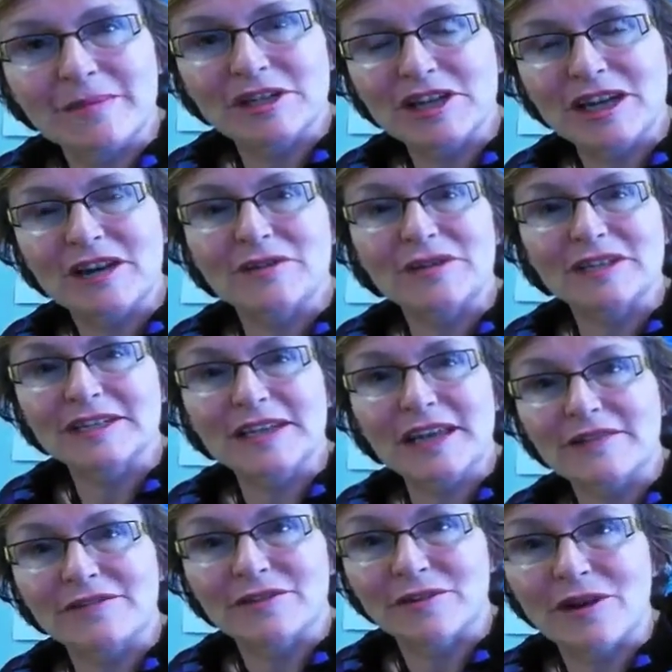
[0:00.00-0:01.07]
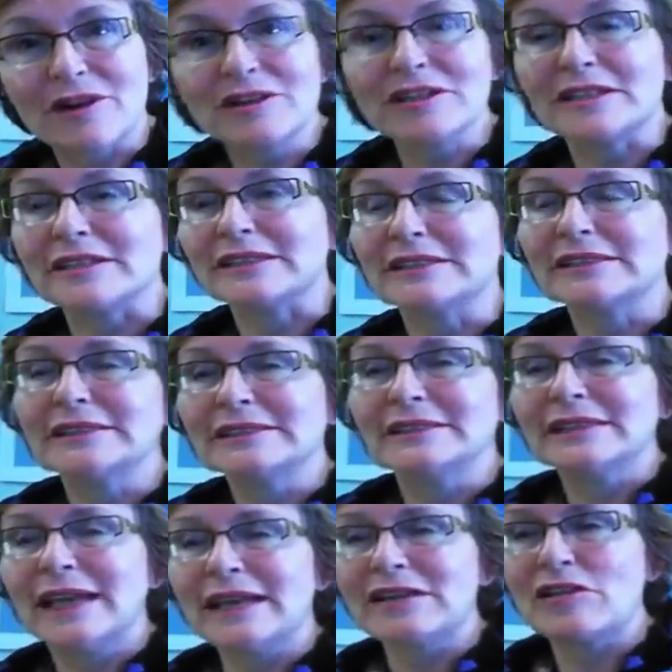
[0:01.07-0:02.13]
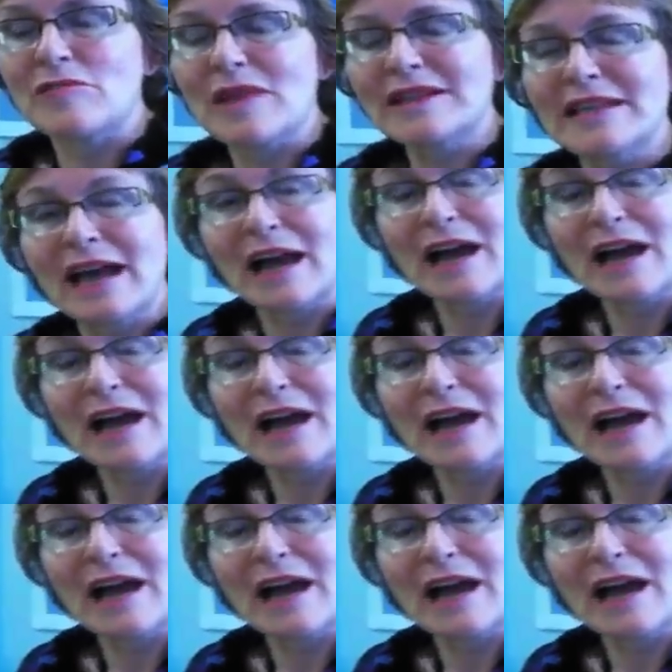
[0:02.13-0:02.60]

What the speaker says: in Cape Town, which I presume Luke will be pleased about.